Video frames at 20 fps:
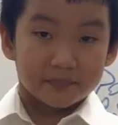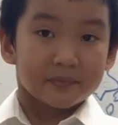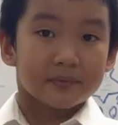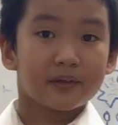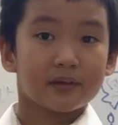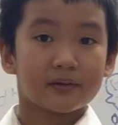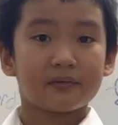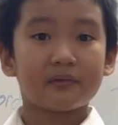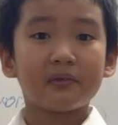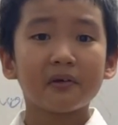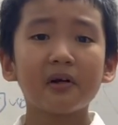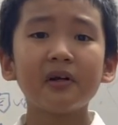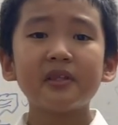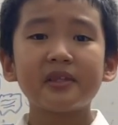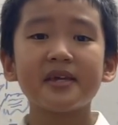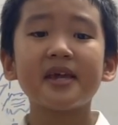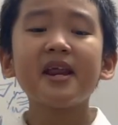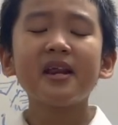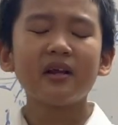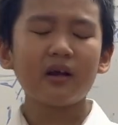the
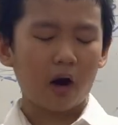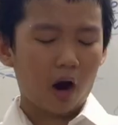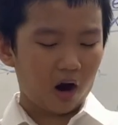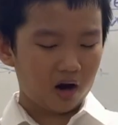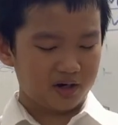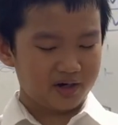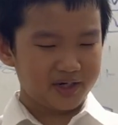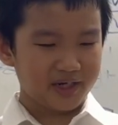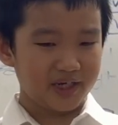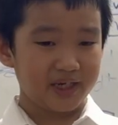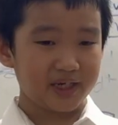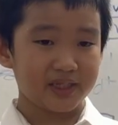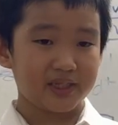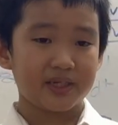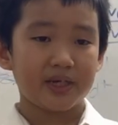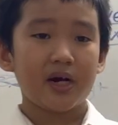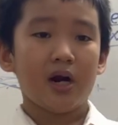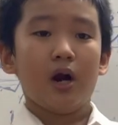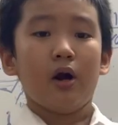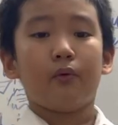13 colonies
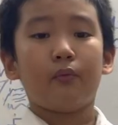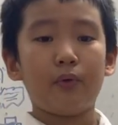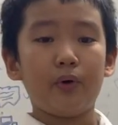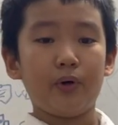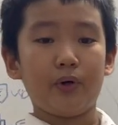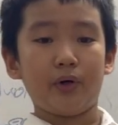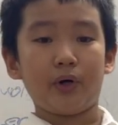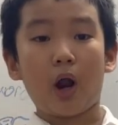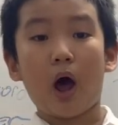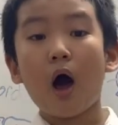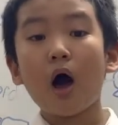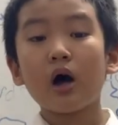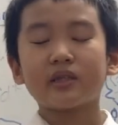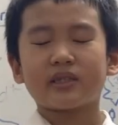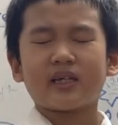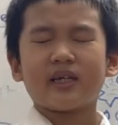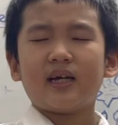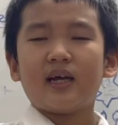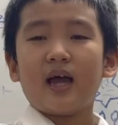were not